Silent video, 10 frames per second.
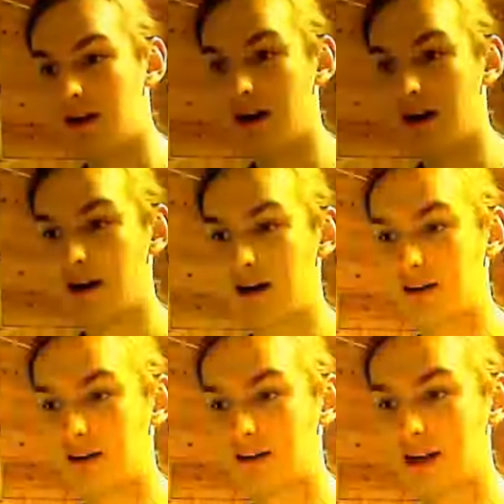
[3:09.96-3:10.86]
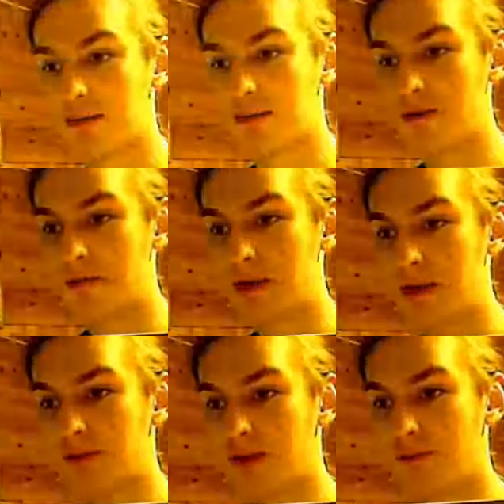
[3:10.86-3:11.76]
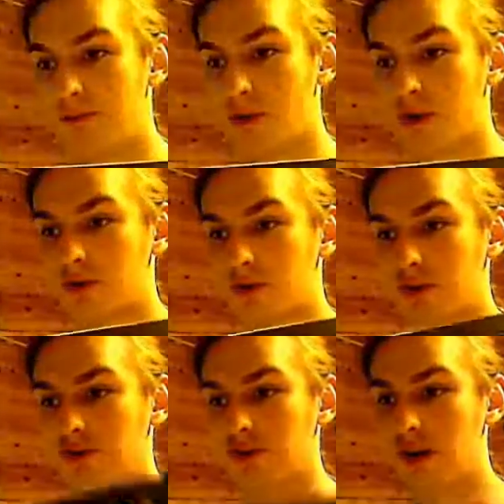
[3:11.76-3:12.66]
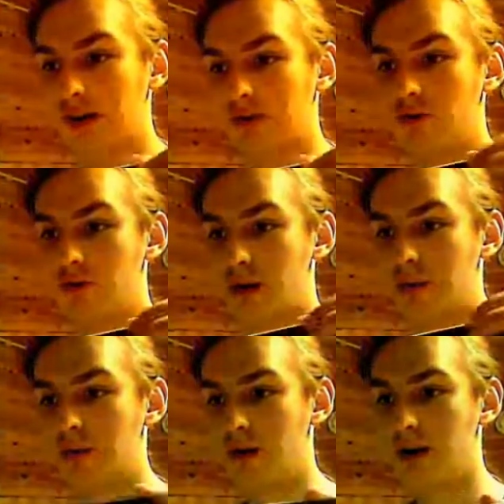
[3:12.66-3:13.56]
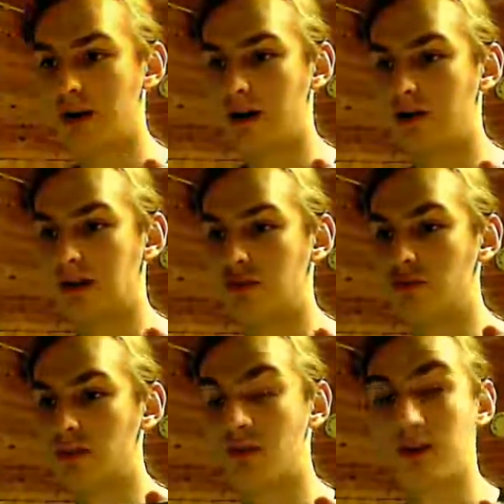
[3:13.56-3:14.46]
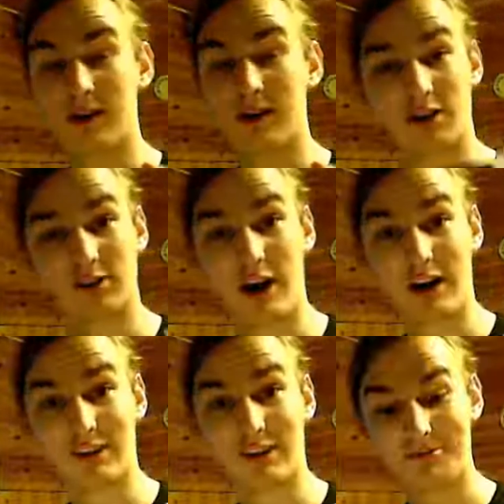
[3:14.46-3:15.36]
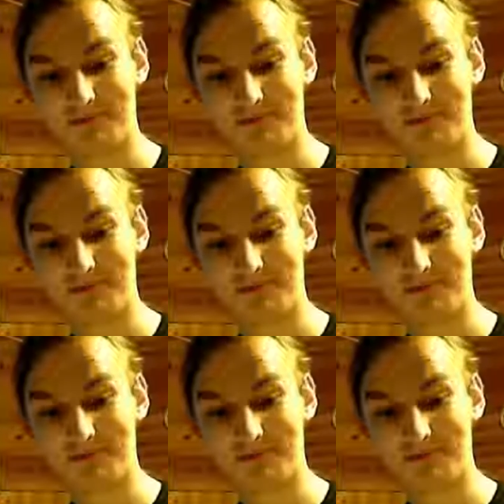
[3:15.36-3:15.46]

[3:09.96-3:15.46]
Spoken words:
GameCube games. You know, 4 controller slots, and 2 memory card slots.